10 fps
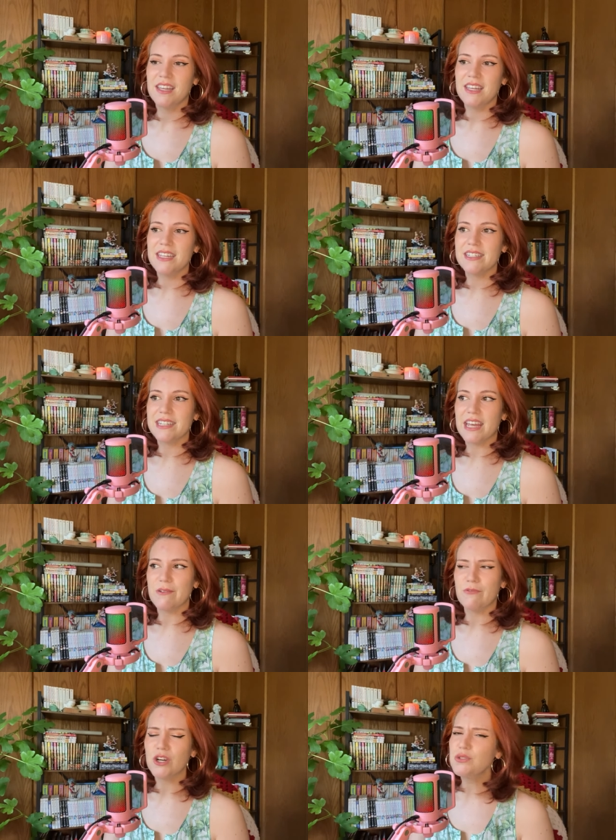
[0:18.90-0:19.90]
is a
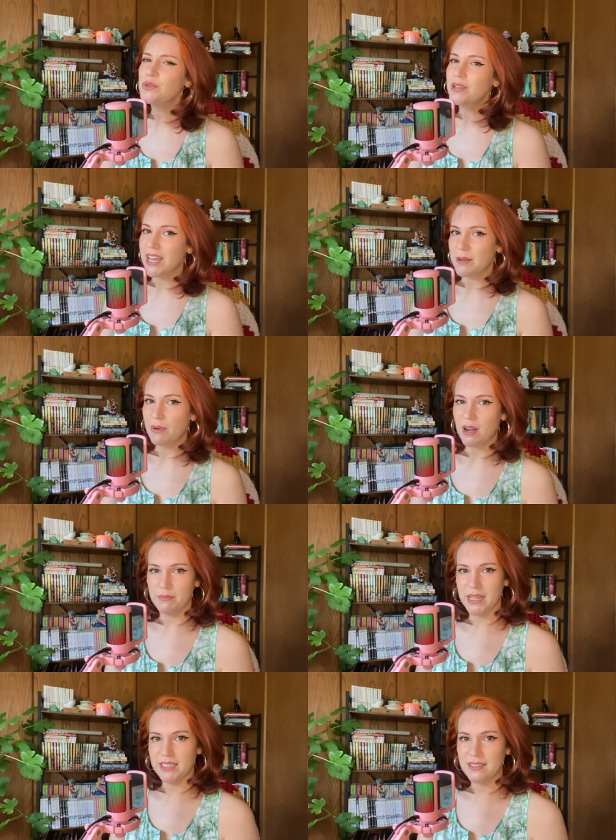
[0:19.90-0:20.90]
virtual K-pop
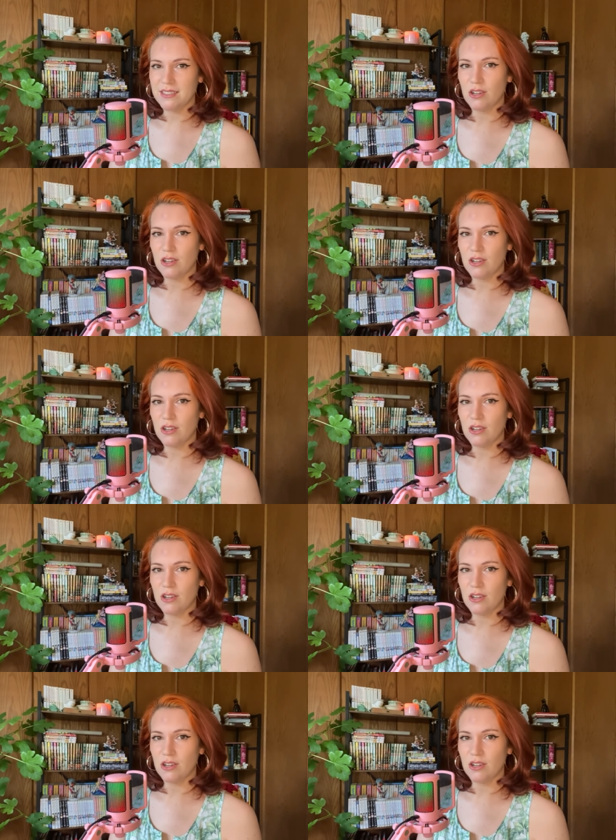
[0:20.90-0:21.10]
band